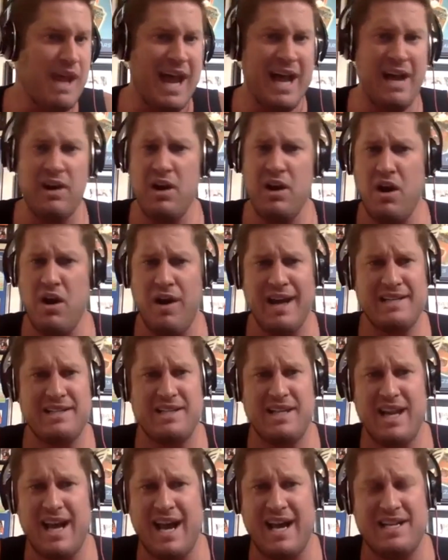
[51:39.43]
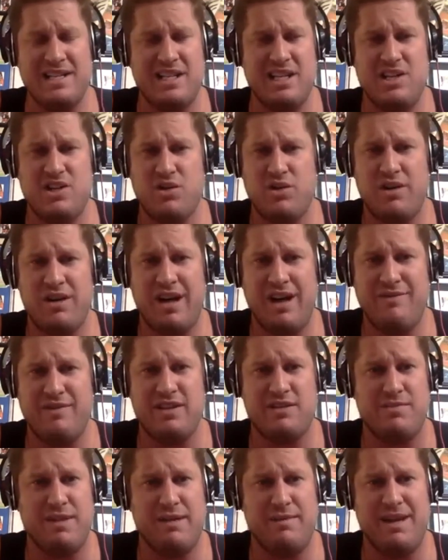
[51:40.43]
I don't know. I see I see Jordan
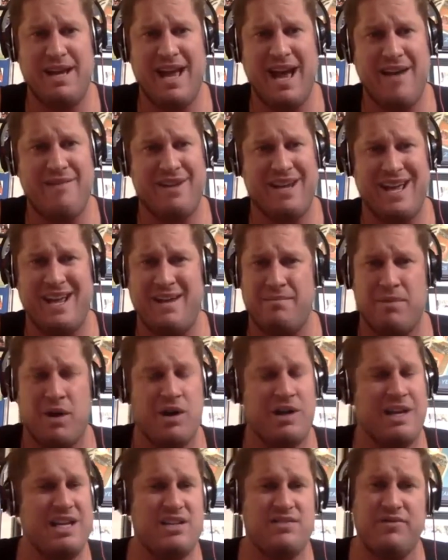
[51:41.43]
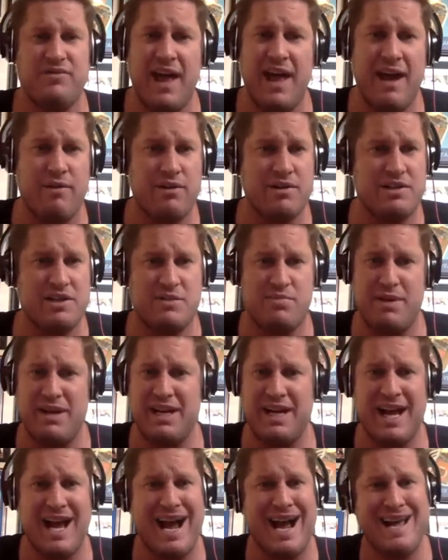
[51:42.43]
Evans maybe having and Marquise Flowers has been
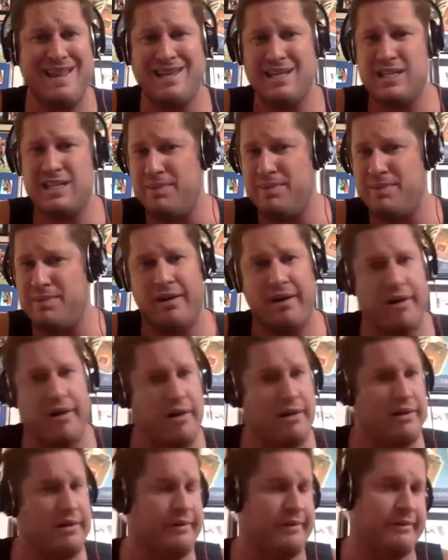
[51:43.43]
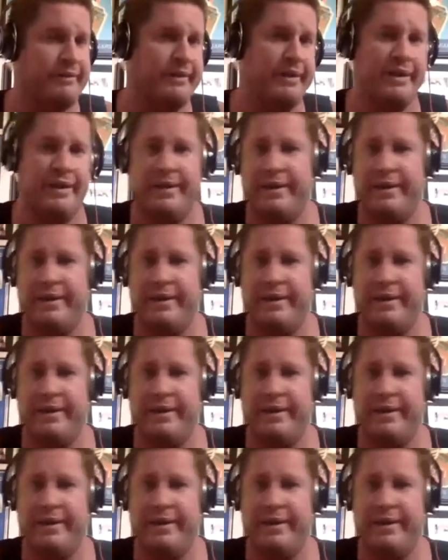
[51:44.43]
a guy that's been hurt and.